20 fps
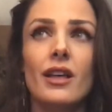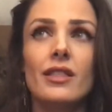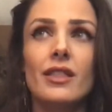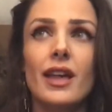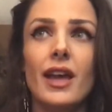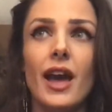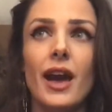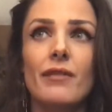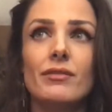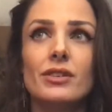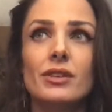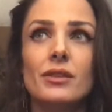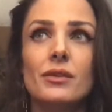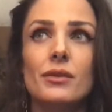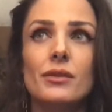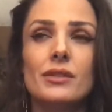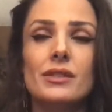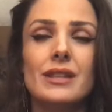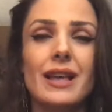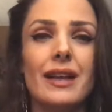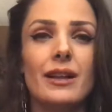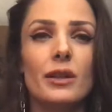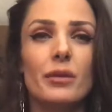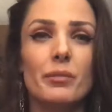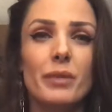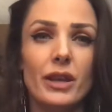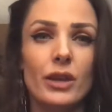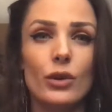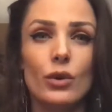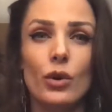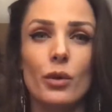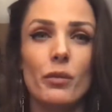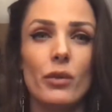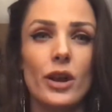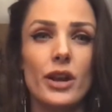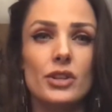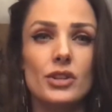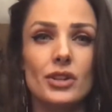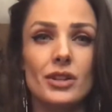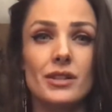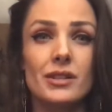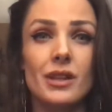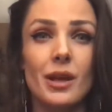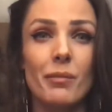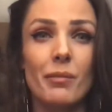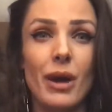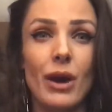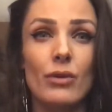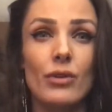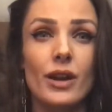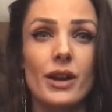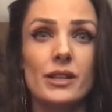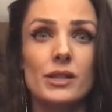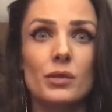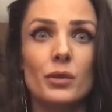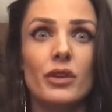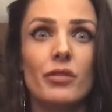they have to sell big corporations about us.